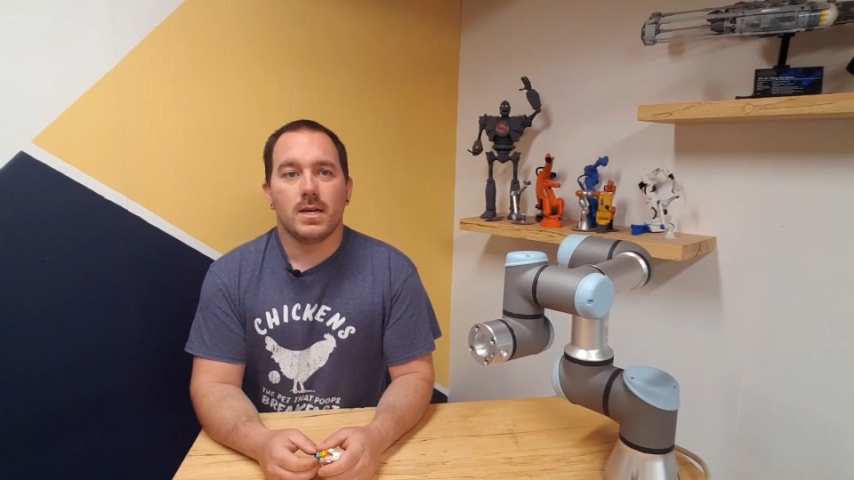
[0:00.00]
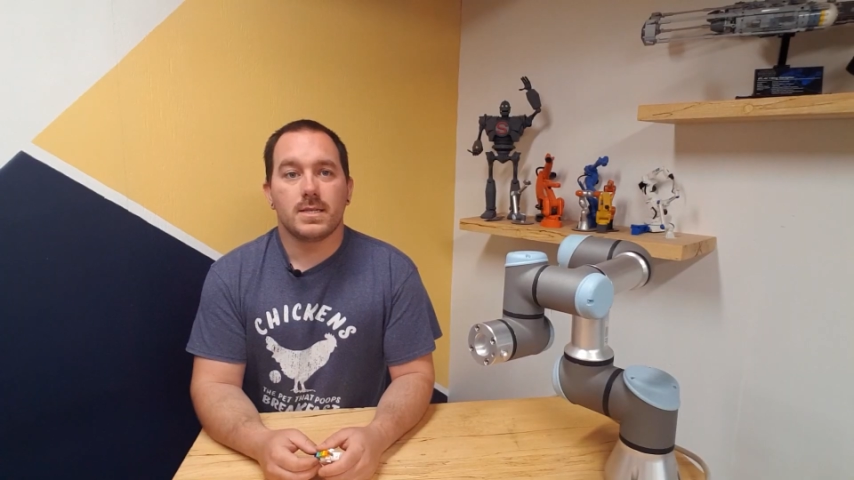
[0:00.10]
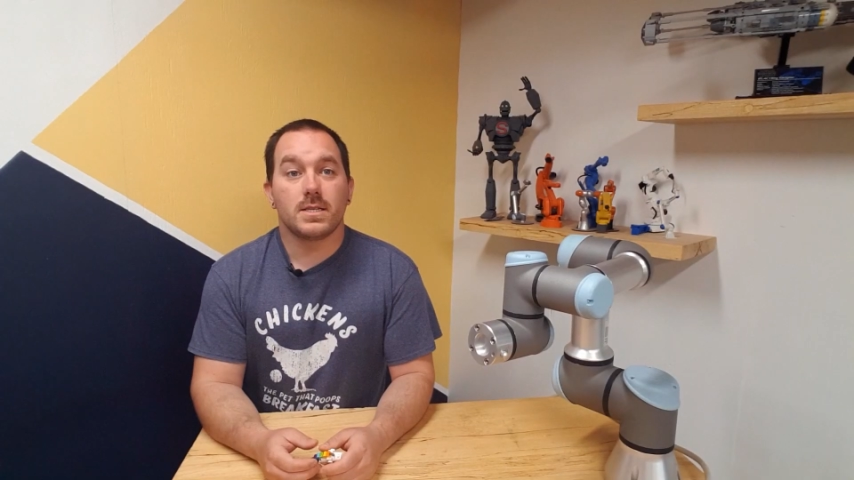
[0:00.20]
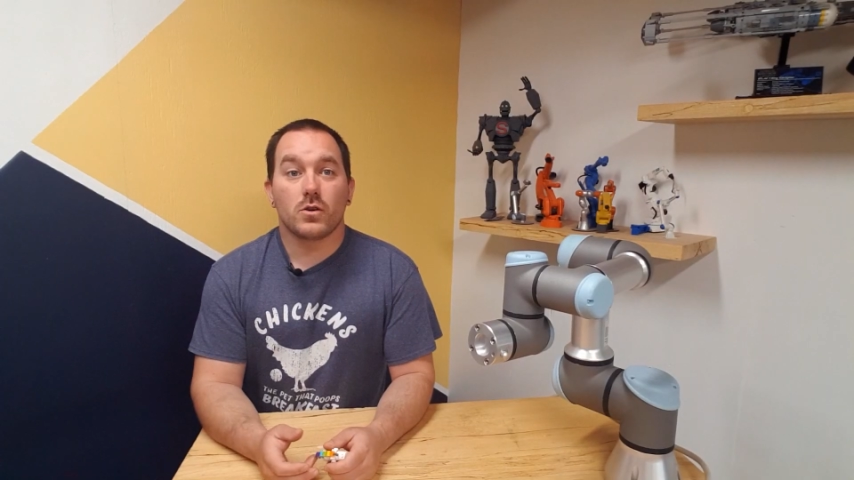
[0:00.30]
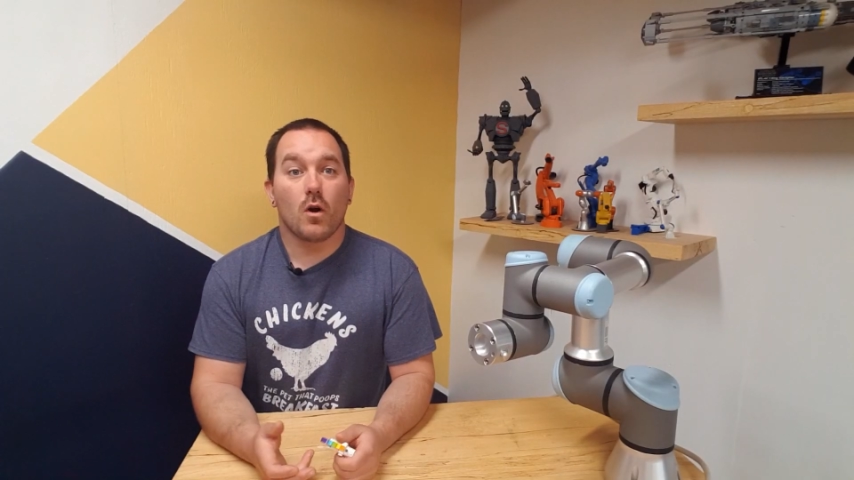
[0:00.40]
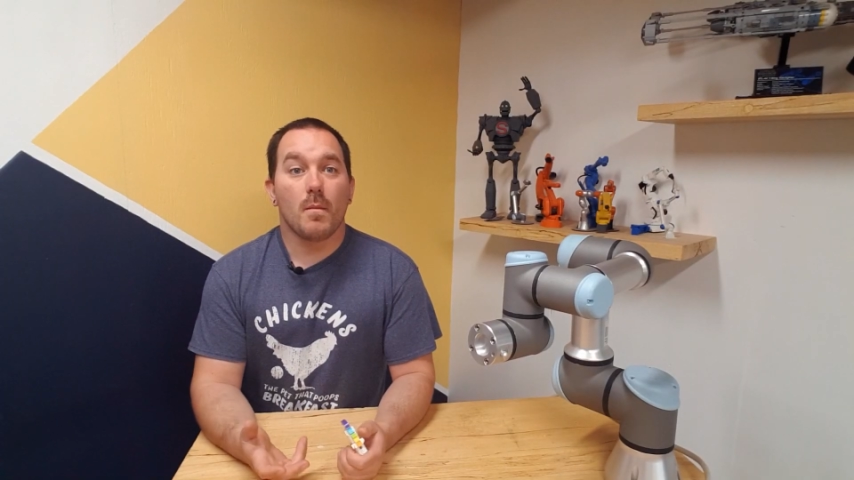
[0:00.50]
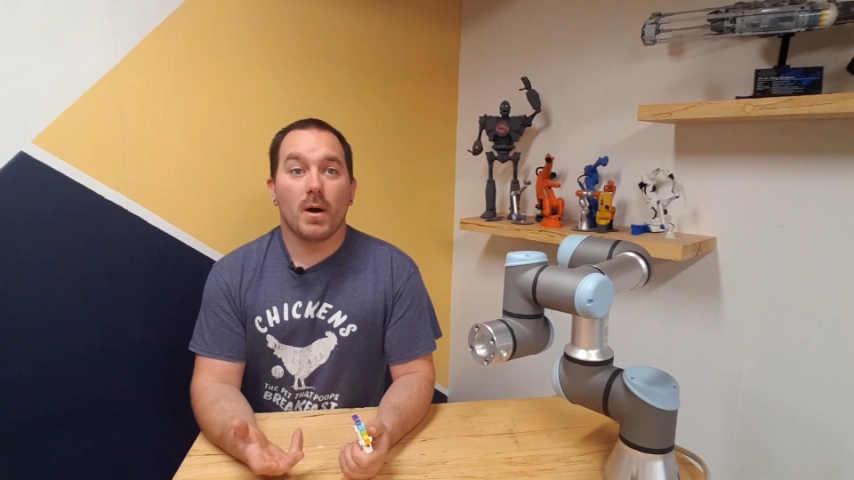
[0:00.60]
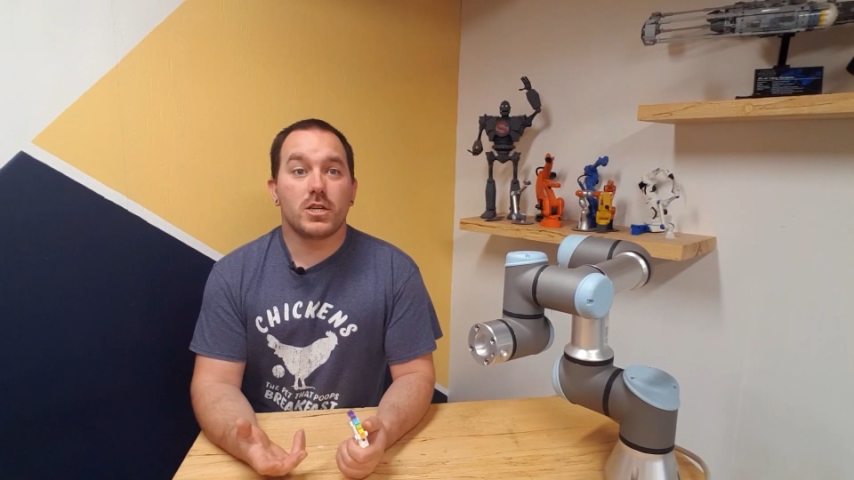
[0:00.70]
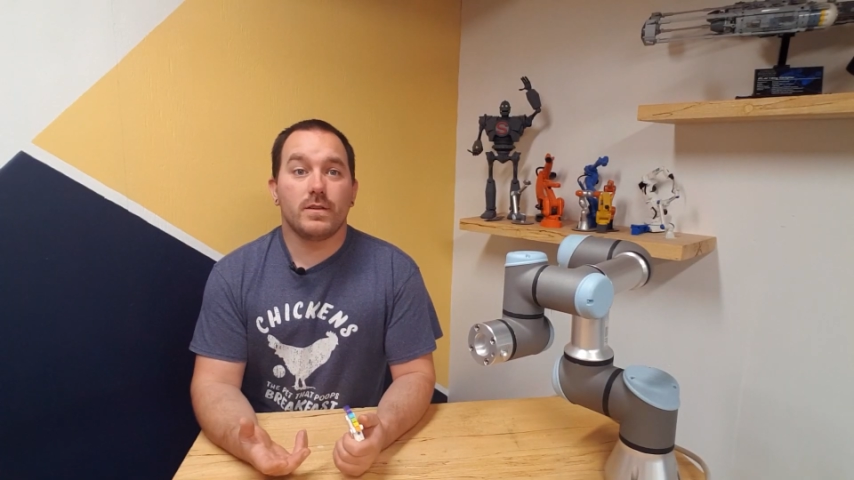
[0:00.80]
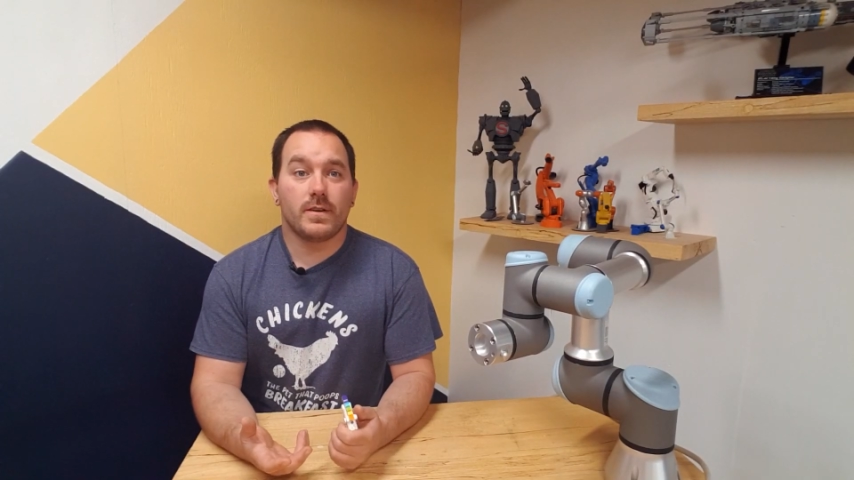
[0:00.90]
Since there are a
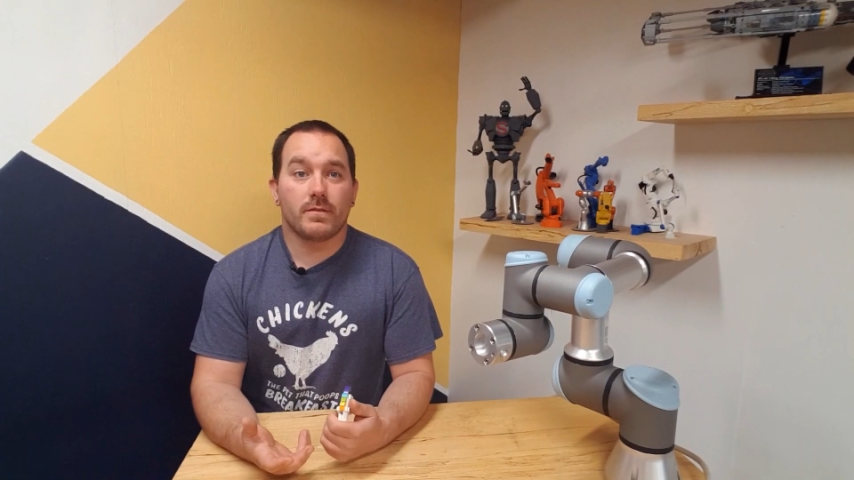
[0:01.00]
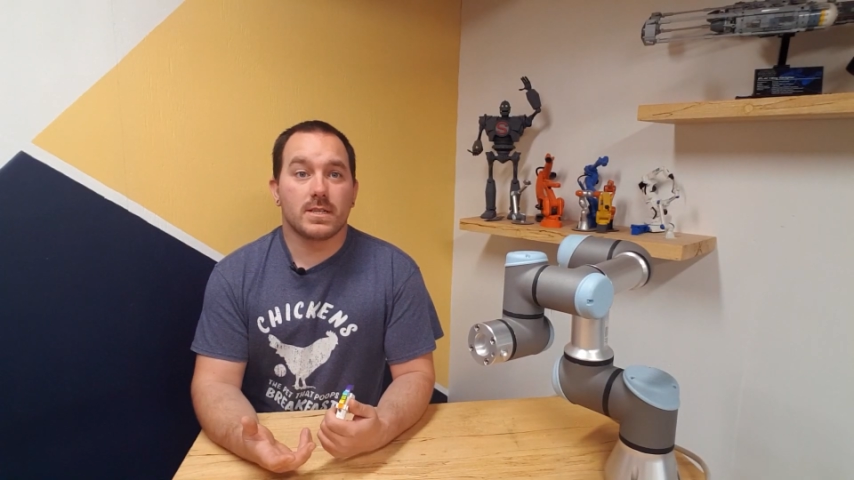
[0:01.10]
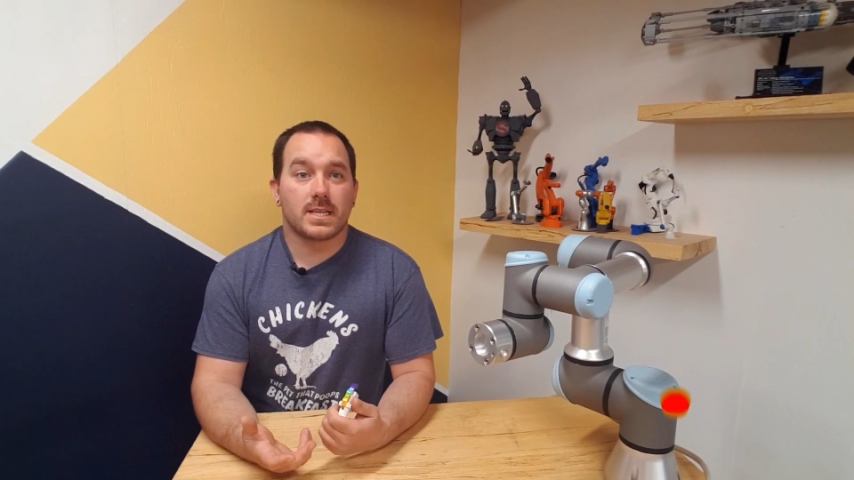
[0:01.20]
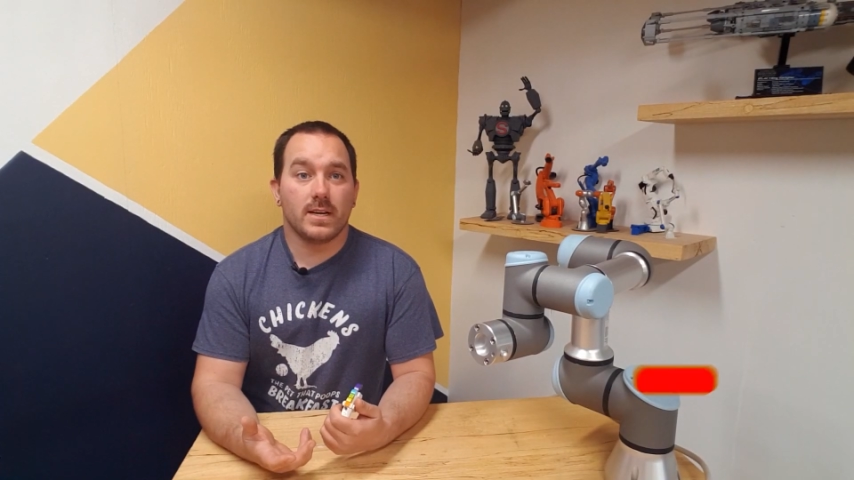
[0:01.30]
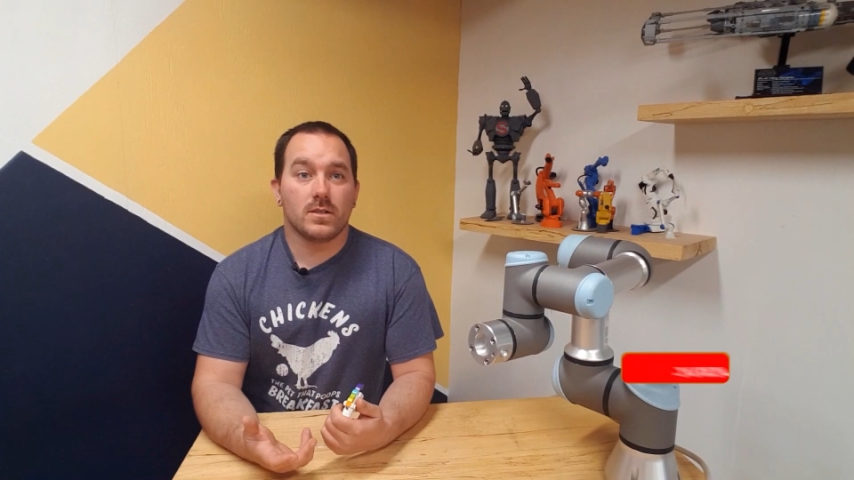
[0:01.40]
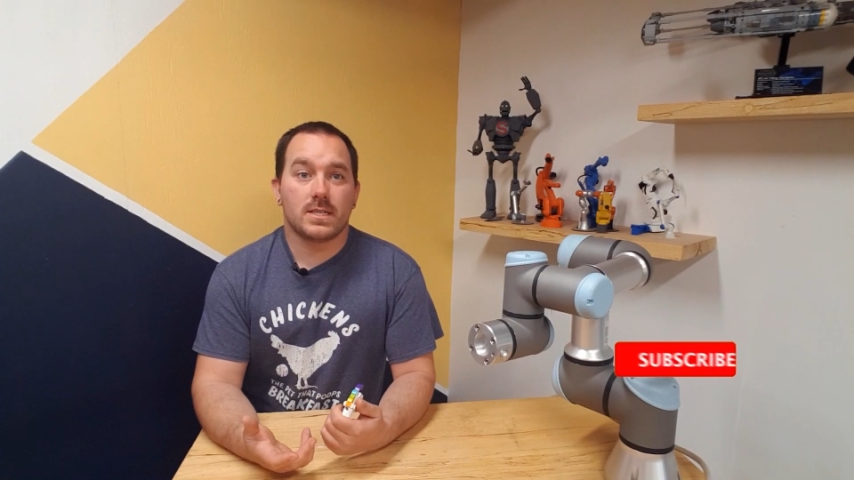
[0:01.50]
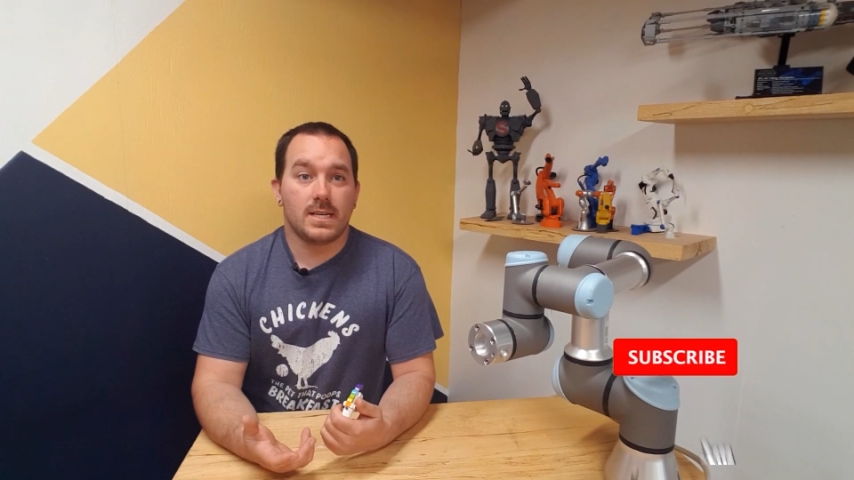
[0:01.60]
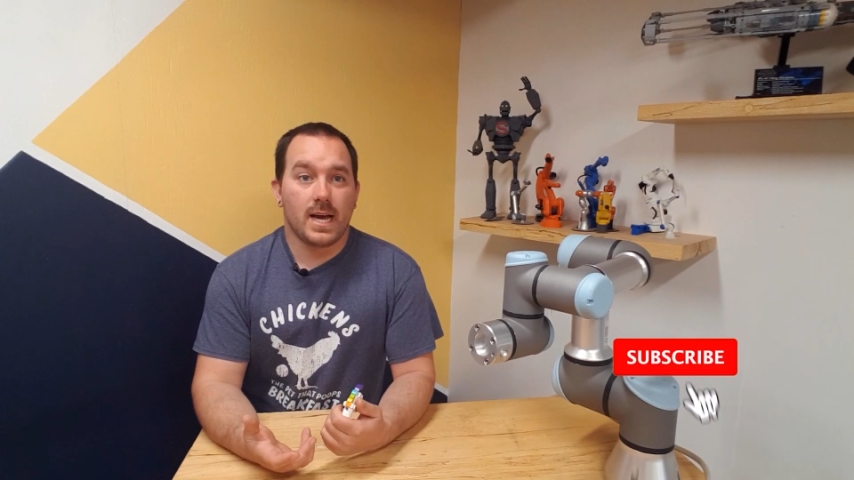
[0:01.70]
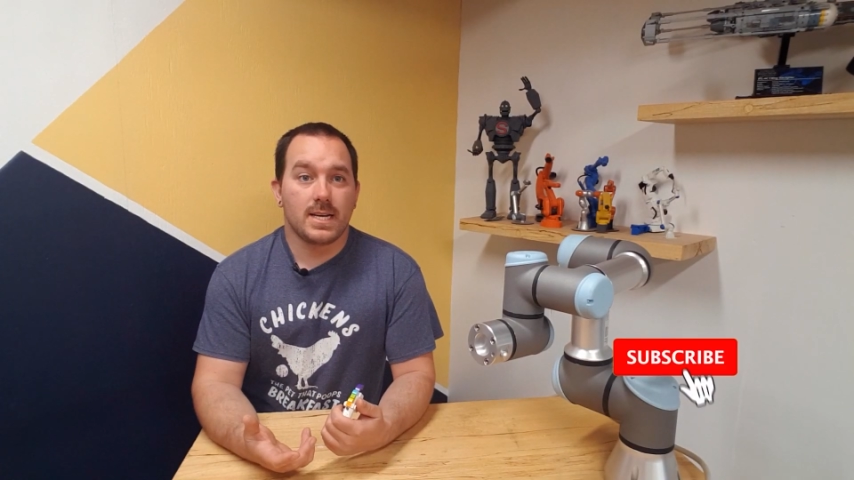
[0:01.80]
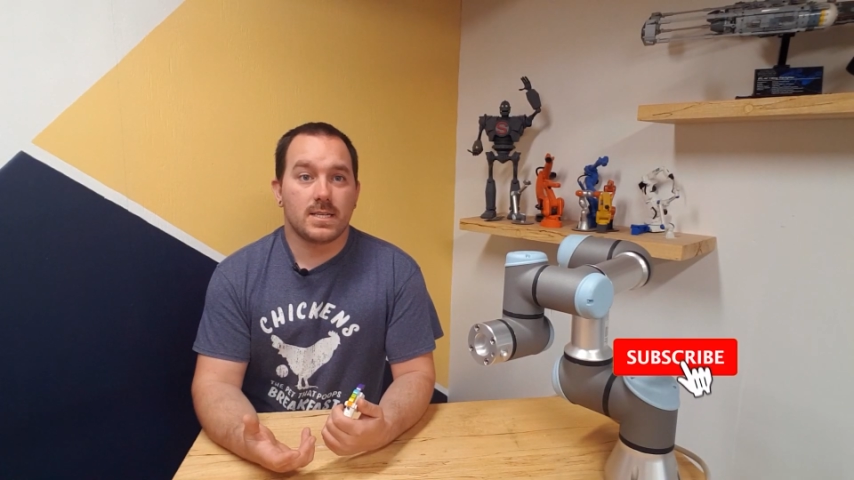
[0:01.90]
bunch of different skills to
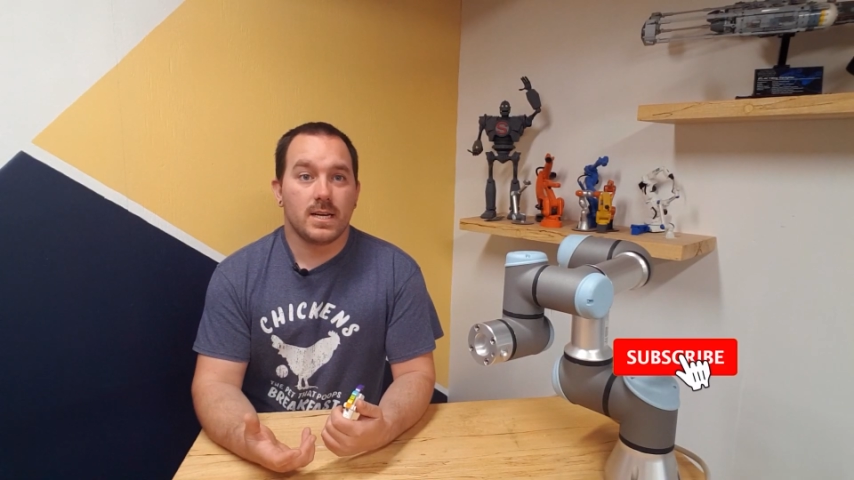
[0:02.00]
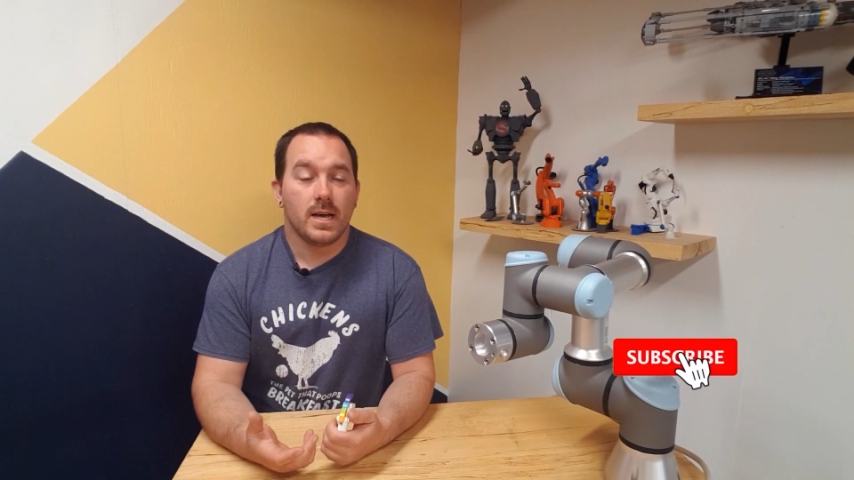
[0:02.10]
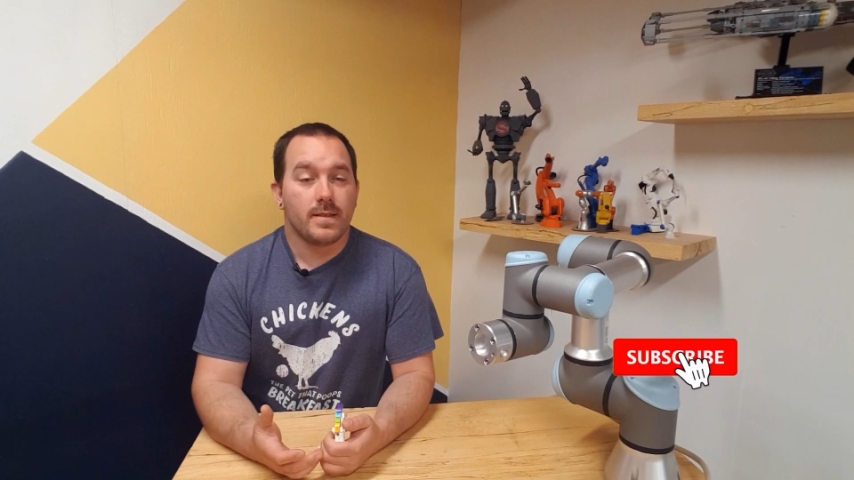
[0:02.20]
test,